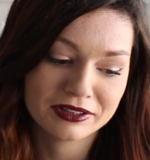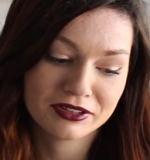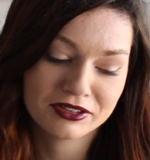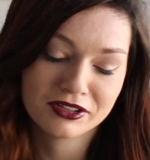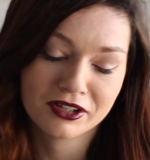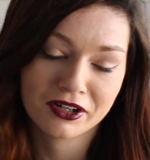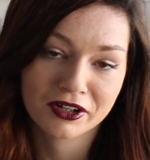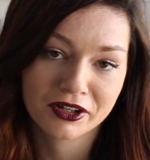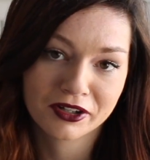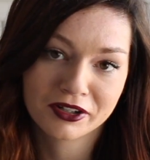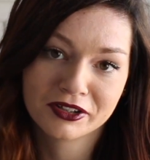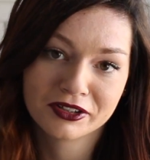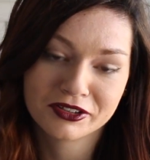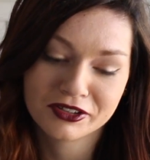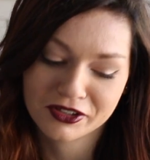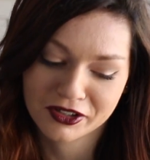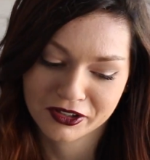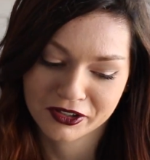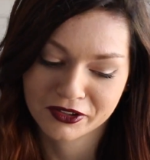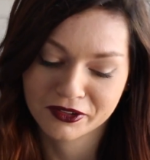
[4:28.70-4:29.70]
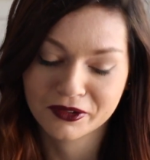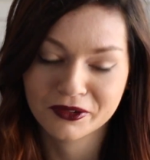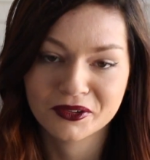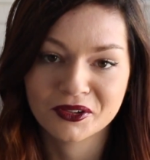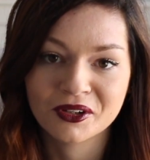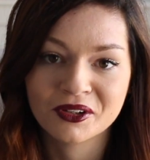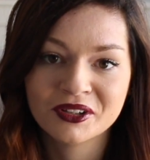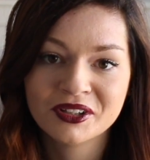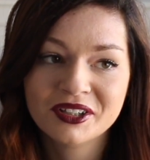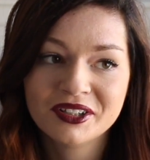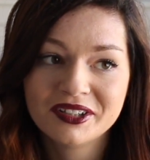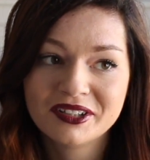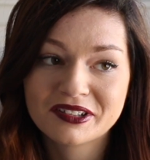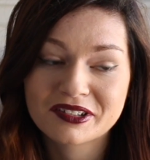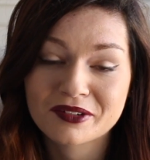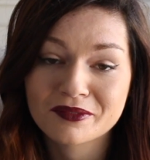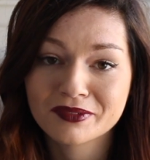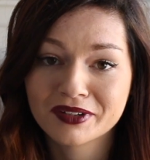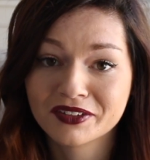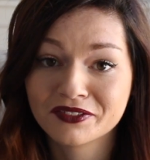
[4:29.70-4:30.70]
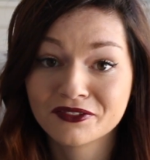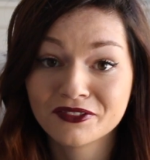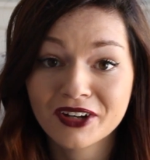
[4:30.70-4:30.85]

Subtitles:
dark hole somewhere